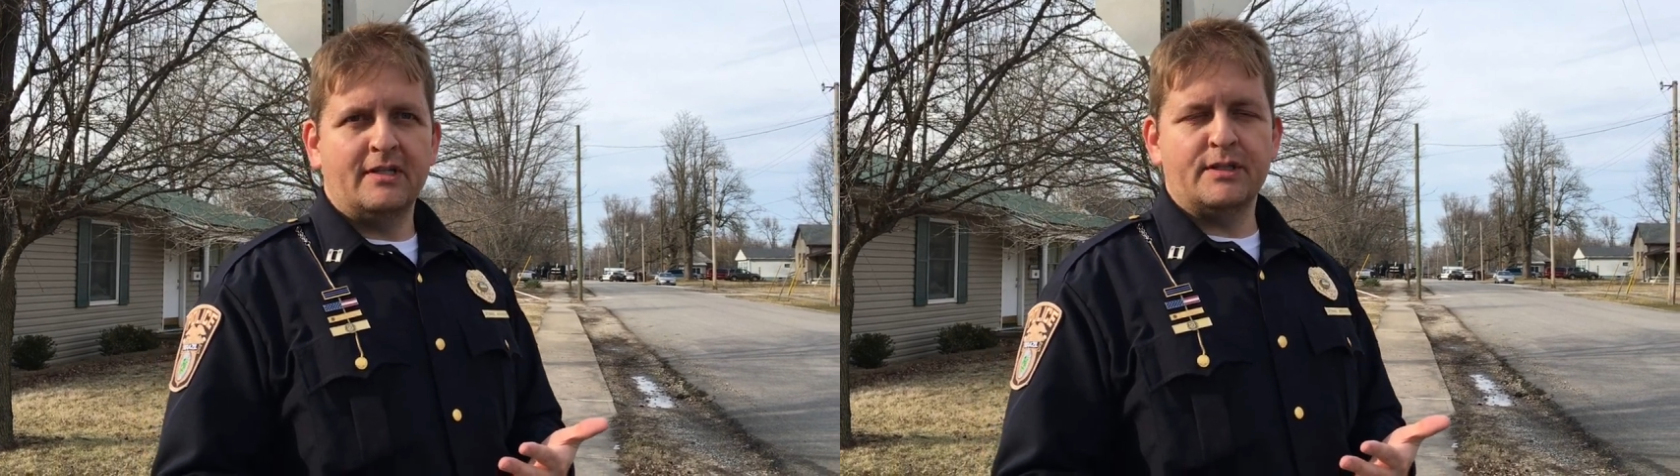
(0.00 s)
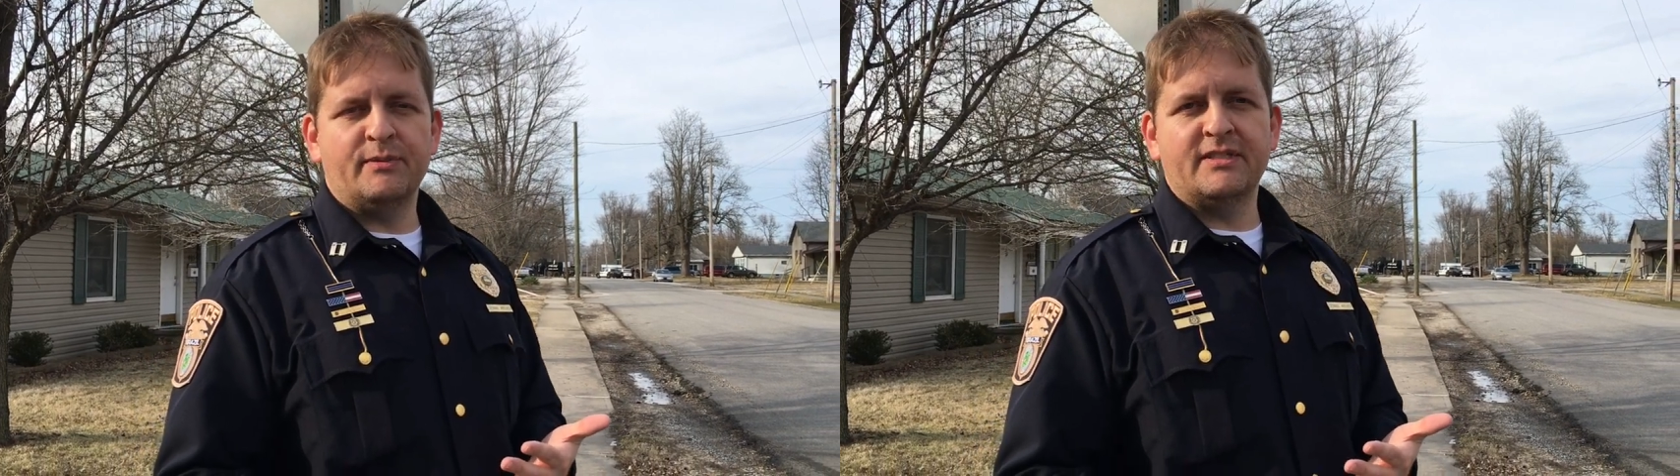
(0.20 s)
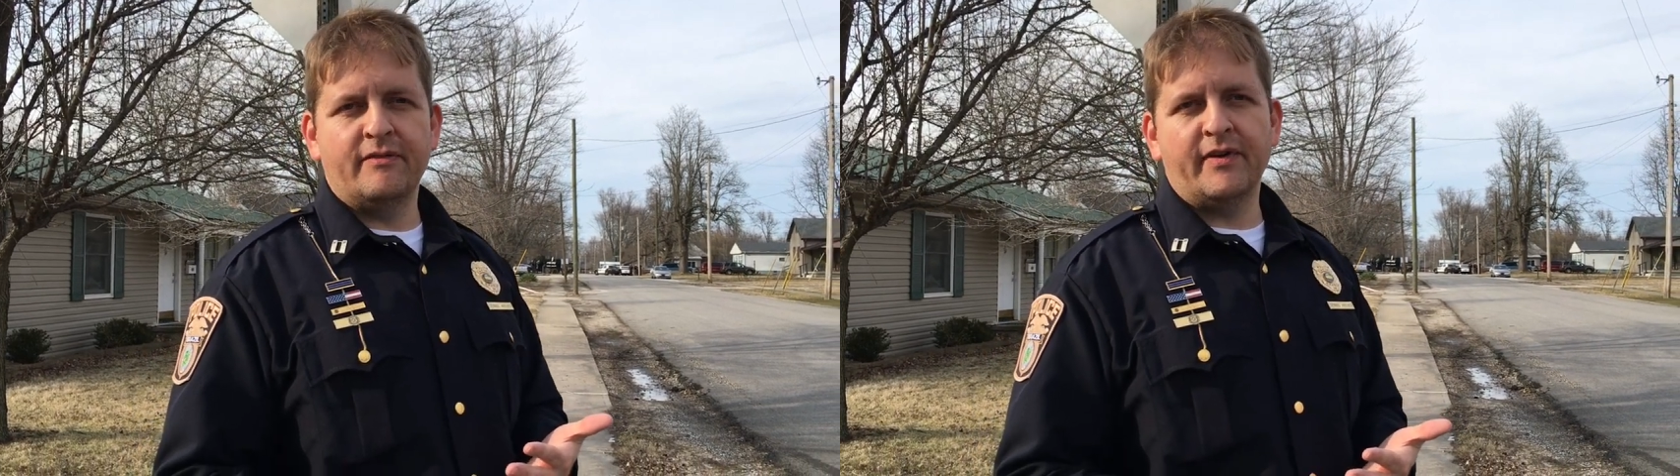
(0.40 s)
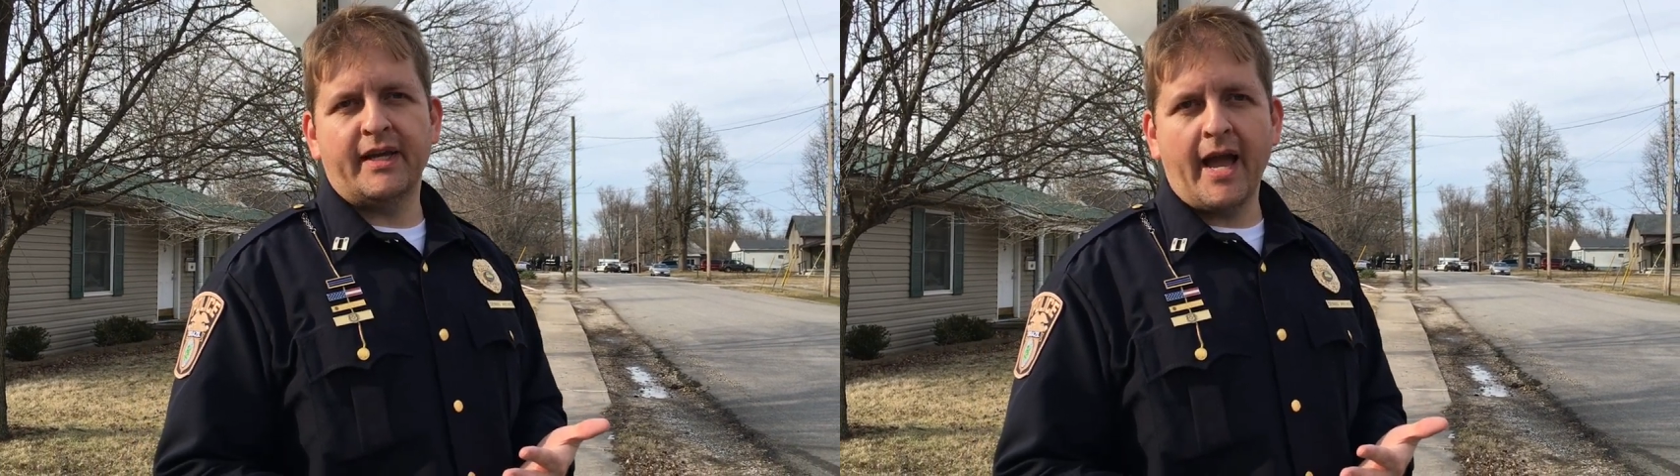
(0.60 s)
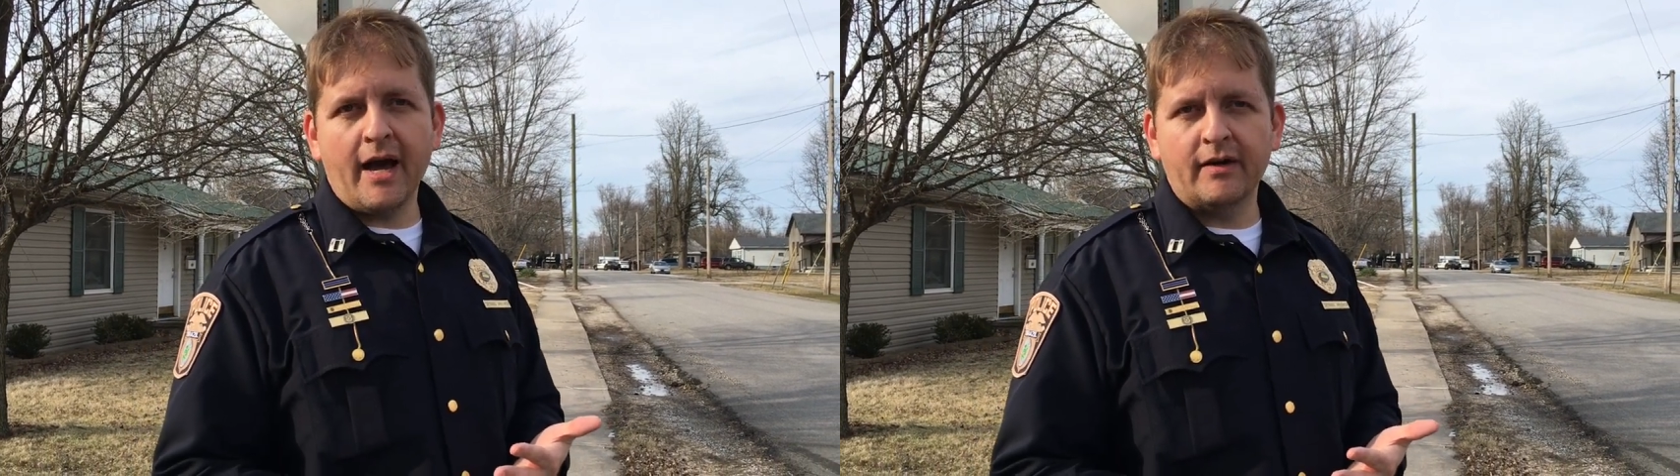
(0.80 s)
the
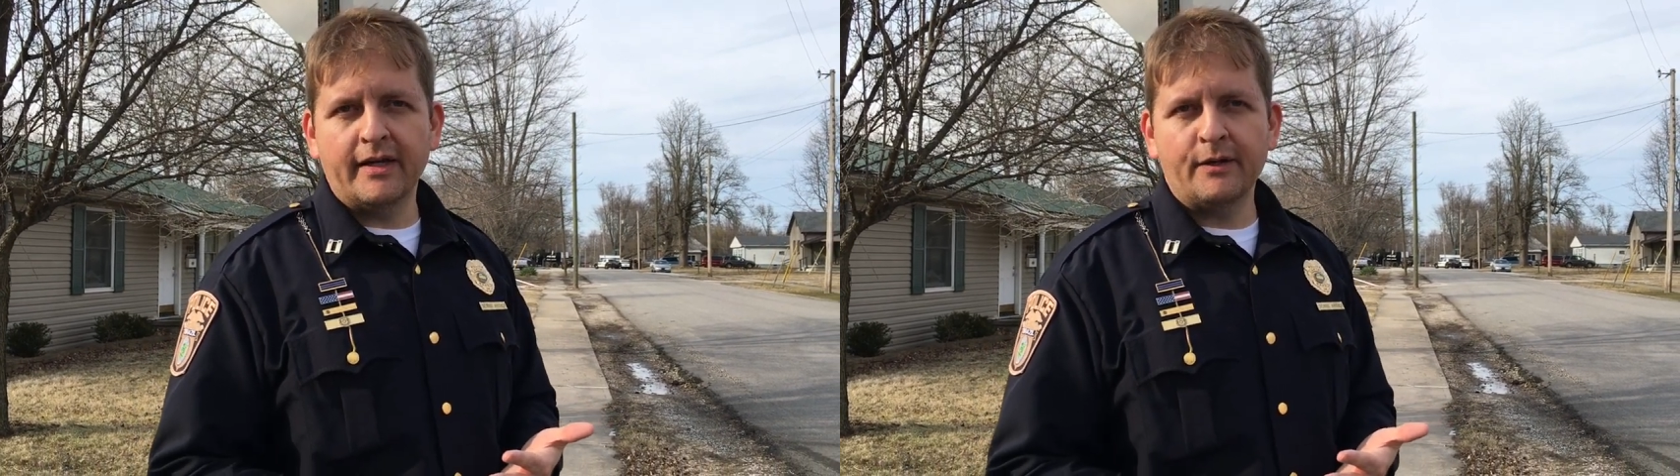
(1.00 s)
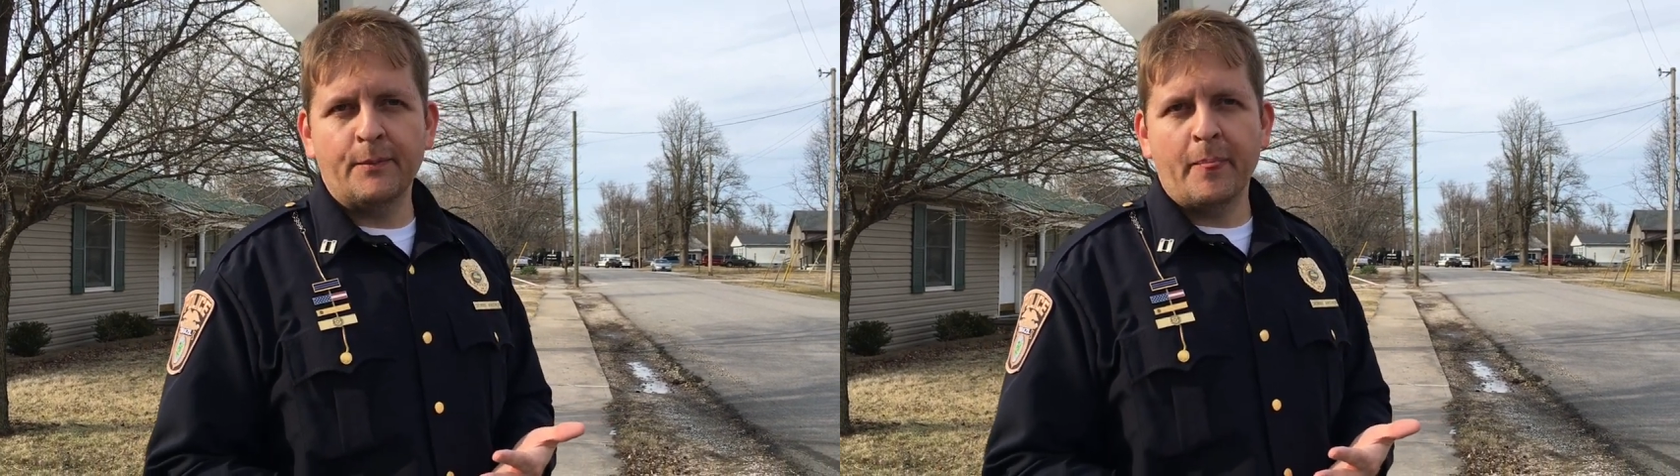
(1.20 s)
specific county,